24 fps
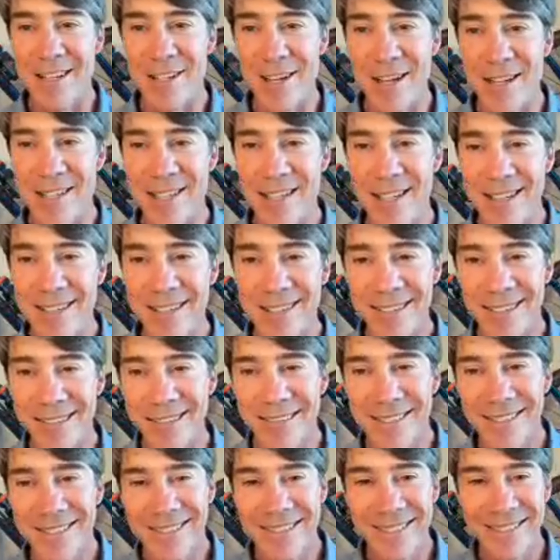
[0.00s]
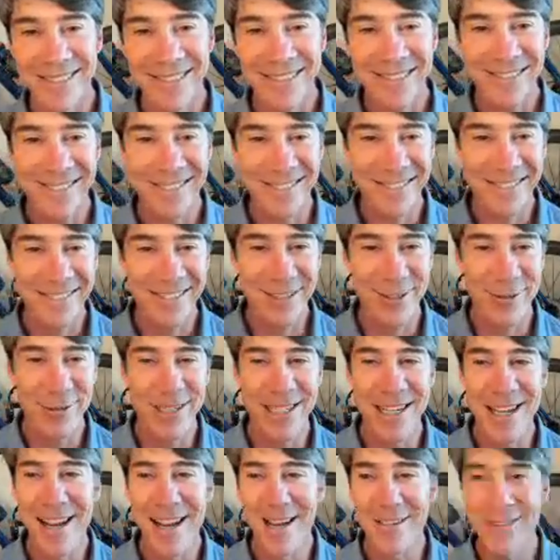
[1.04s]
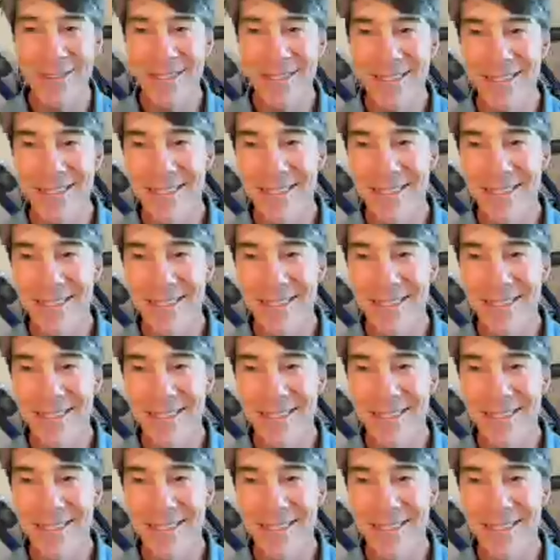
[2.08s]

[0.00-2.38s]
Justin? Do we know?